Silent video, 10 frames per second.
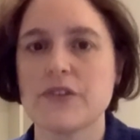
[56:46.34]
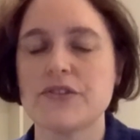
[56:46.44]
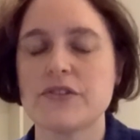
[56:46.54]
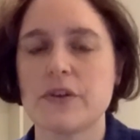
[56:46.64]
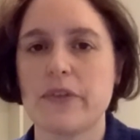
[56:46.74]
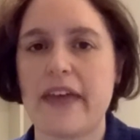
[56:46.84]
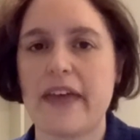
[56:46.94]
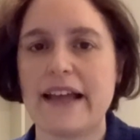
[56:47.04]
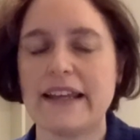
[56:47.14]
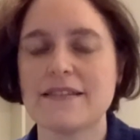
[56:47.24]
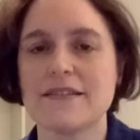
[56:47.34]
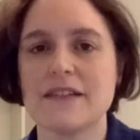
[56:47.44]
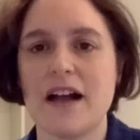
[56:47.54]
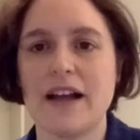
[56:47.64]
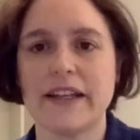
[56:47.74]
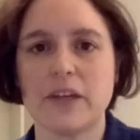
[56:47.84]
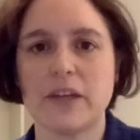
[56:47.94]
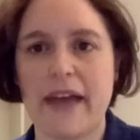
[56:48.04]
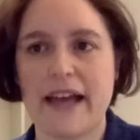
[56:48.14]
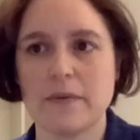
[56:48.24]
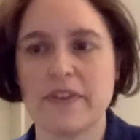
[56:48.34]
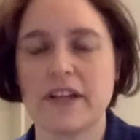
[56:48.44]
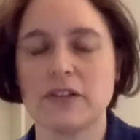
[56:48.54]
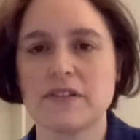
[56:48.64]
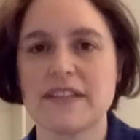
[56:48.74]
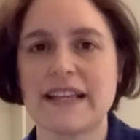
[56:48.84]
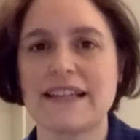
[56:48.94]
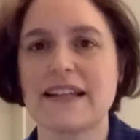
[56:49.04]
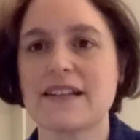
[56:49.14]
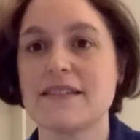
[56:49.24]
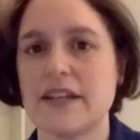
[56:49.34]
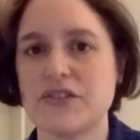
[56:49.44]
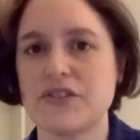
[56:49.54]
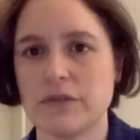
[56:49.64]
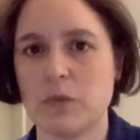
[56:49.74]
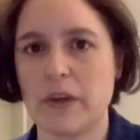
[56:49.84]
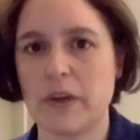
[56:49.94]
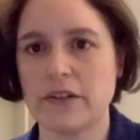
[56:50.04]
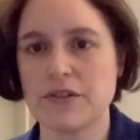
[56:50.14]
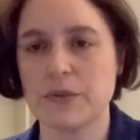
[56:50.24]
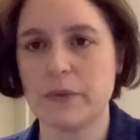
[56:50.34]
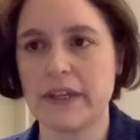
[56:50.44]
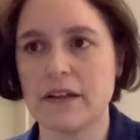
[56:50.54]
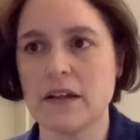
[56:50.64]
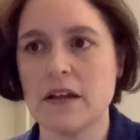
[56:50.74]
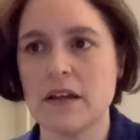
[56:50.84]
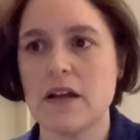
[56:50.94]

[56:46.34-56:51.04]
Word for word: so that it's not incompatible, that it looks like an extension of what you're doing?